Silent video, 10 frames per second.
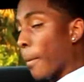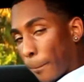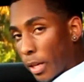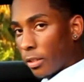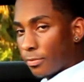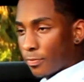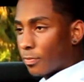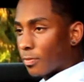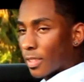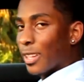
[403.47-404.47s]
But
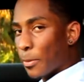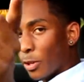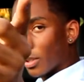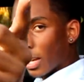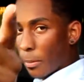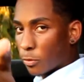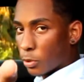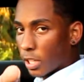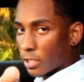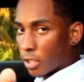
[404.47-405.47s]
let me know in the comments what
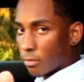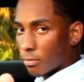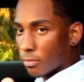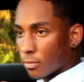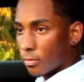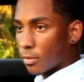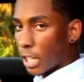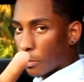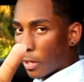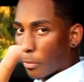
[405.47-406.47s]
you guys think.
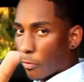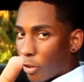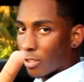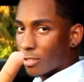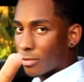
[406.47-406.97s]
That's my number four.